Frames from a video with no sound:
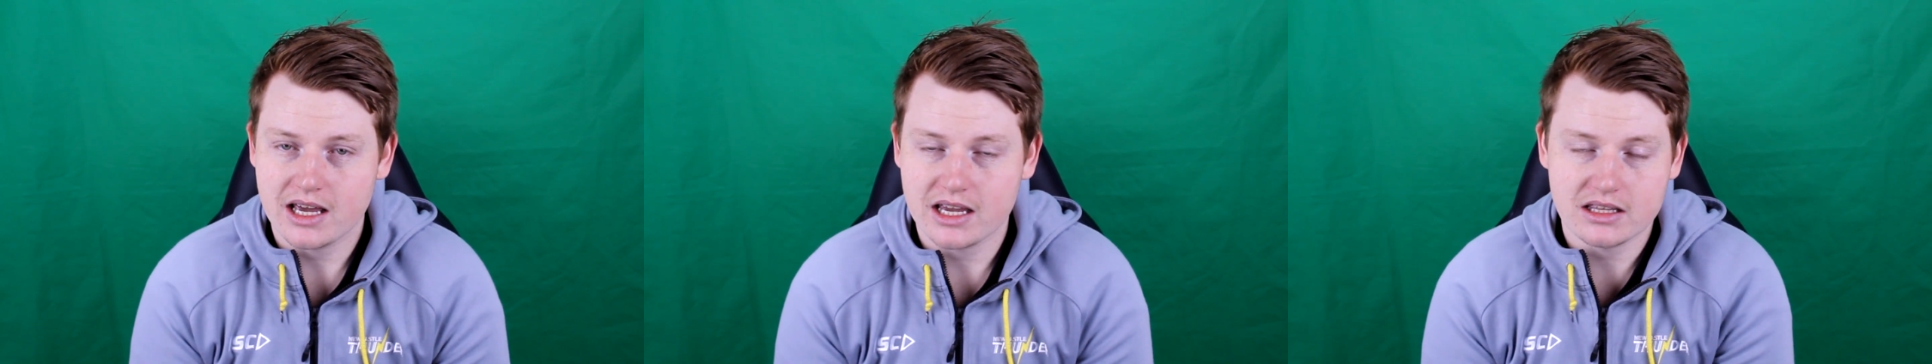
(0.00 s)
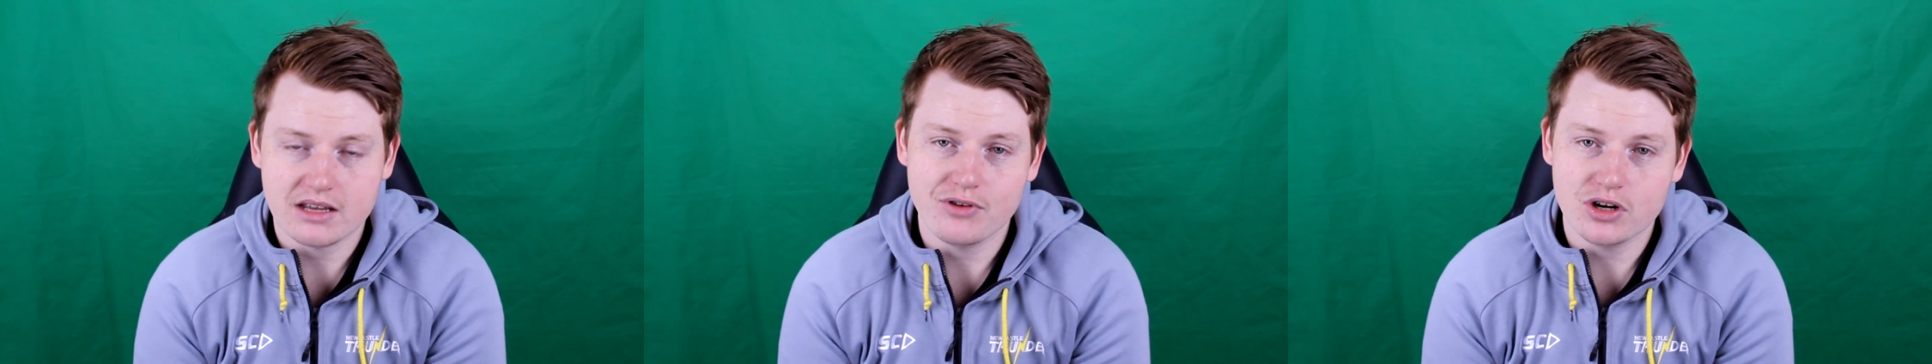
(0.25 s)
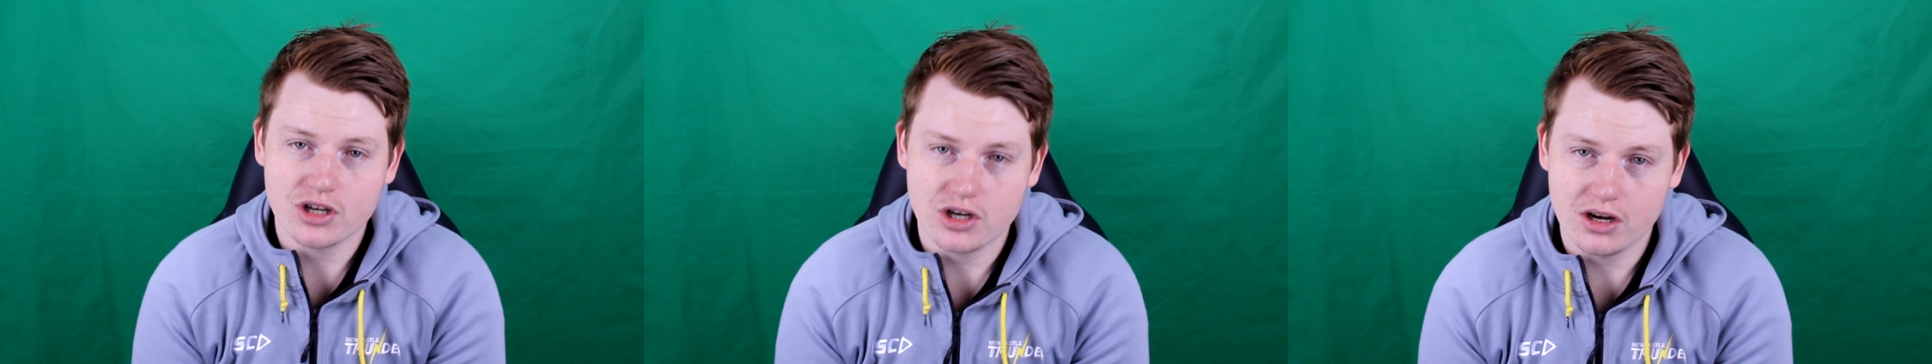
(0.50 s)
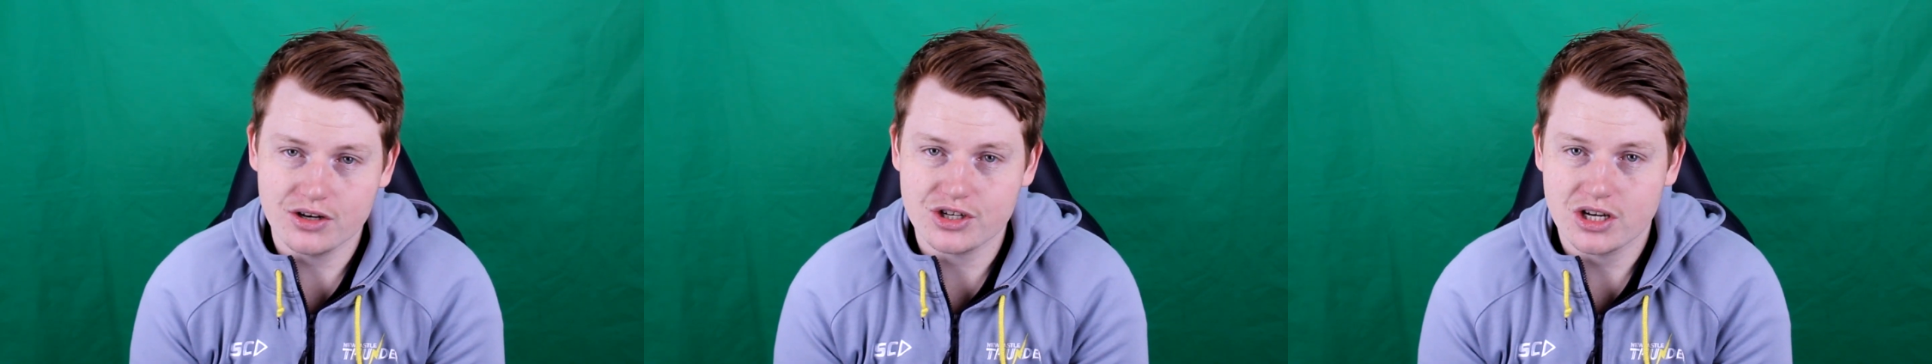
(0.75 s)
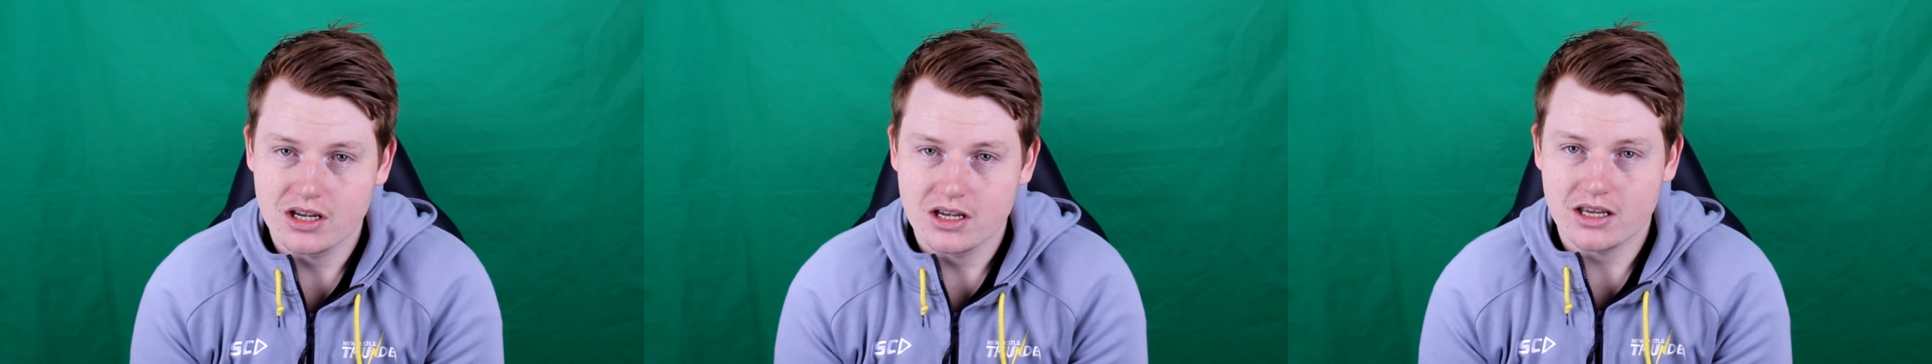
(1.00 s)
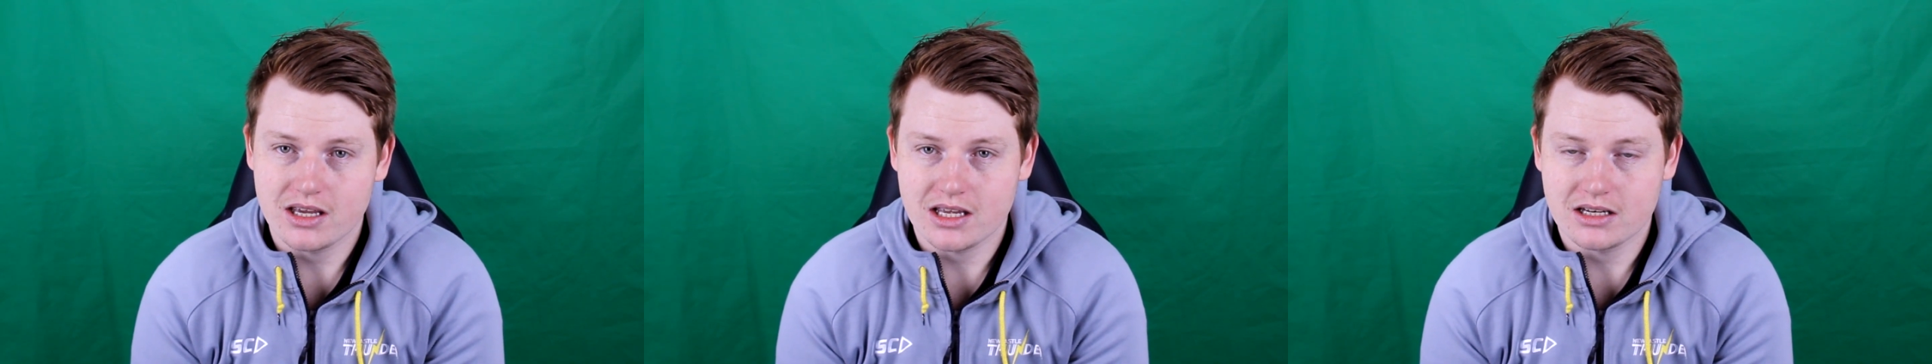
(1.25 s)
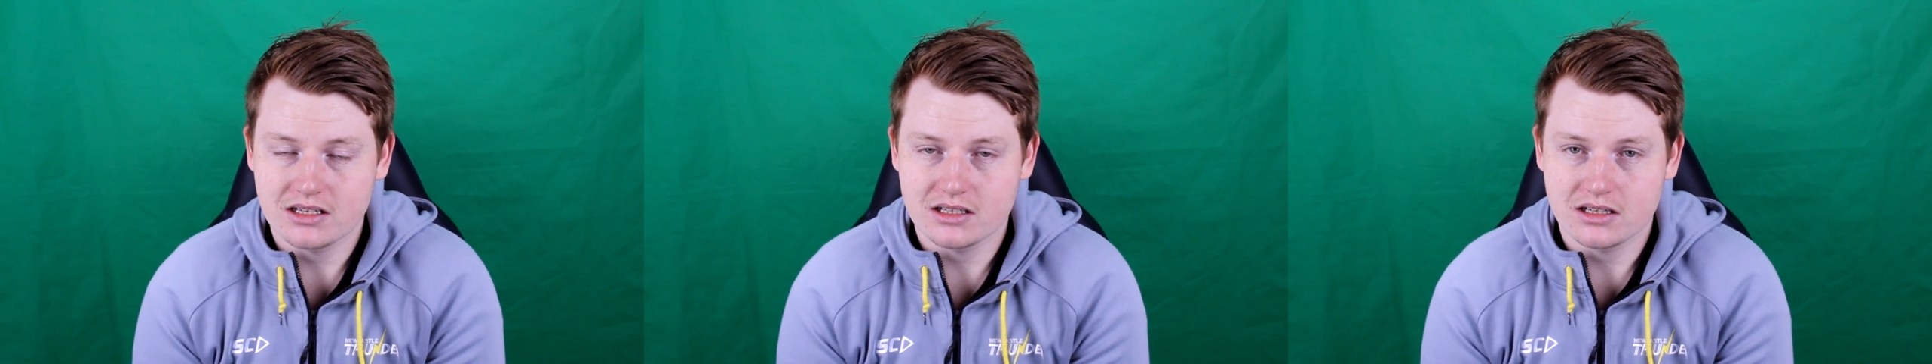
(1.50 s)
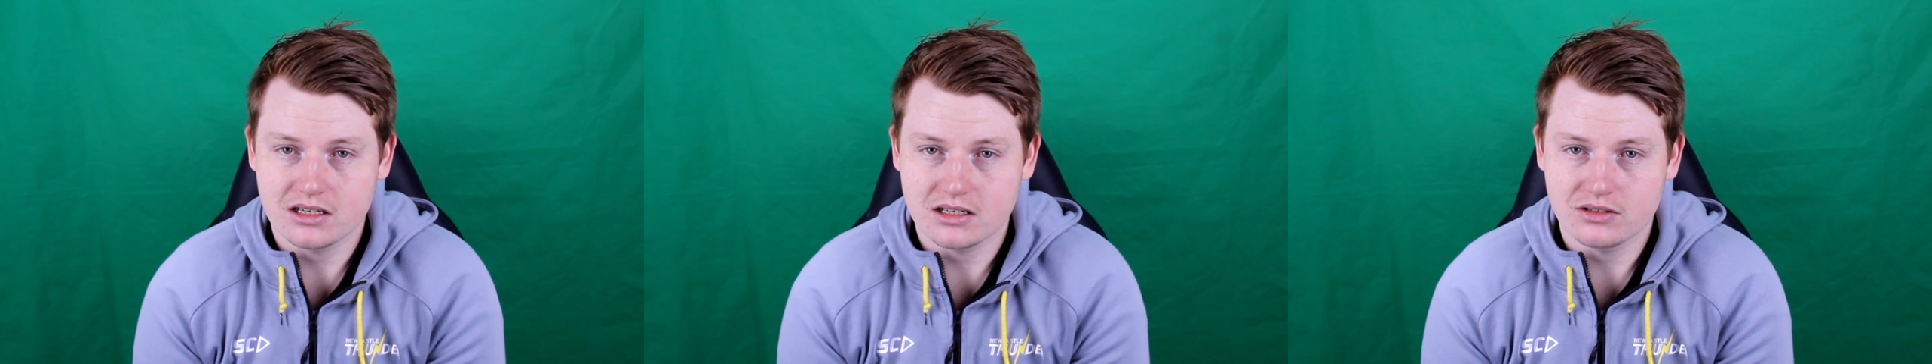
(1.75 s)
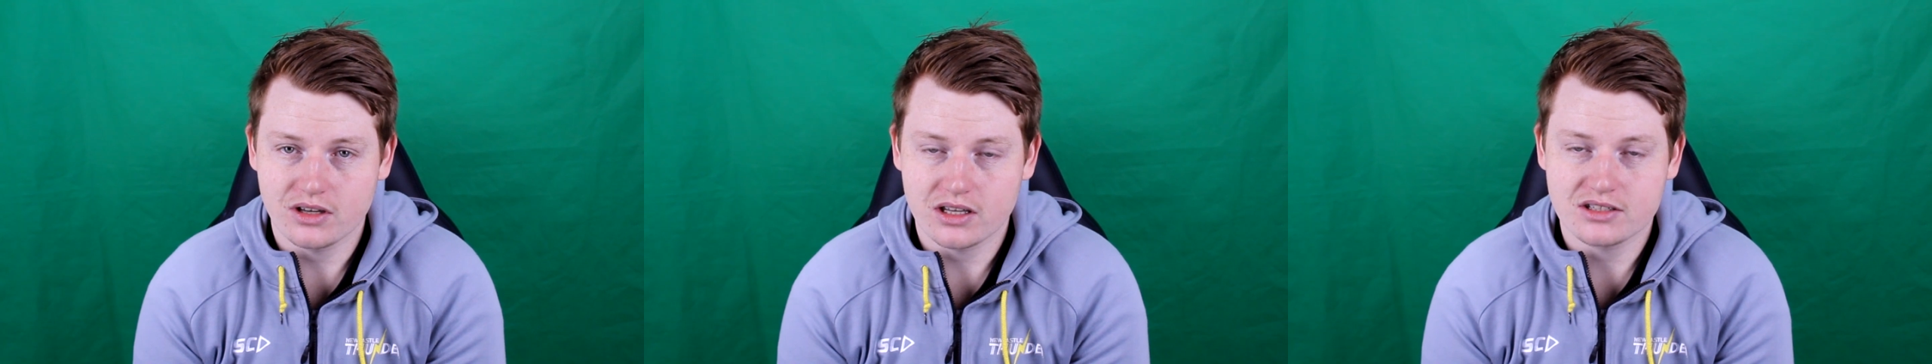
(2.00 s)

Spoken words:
hey, they've got a coach. And look,